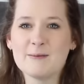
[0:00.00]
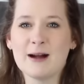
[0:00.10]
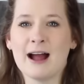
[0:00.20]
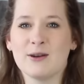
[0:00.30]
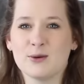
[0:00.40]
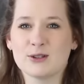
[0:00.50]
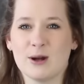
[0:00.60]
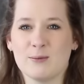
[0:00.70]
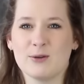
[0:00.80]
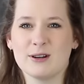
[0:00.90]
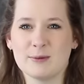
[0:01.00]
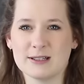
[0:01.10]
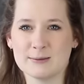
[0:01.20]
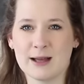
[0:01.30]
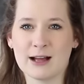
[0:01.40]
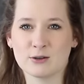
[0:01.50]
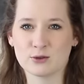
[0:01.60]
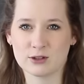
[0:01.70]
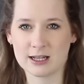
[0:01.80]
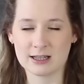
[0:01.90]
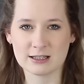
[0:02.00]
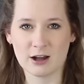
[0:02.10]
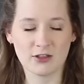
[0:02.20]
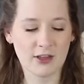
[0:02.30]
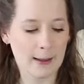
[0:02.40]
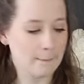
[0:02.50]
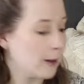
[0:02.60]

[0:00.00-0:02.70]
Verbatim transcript: Um, and also I probably put some candles on either side there.